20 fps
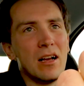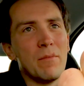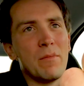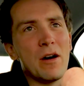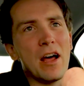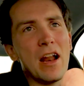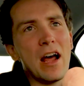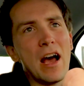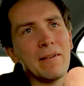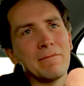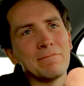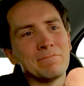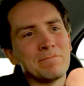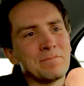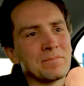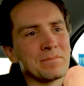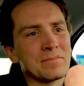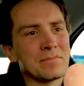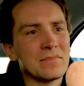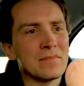but
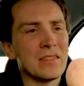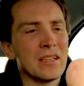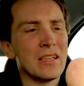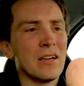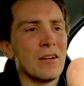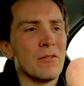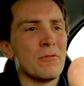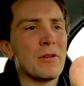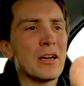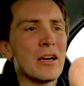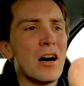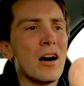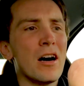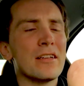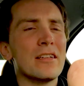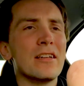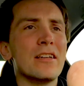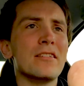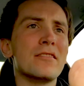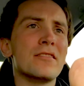
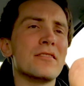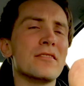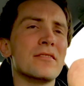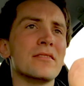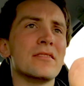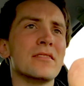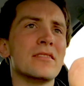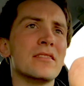regardless,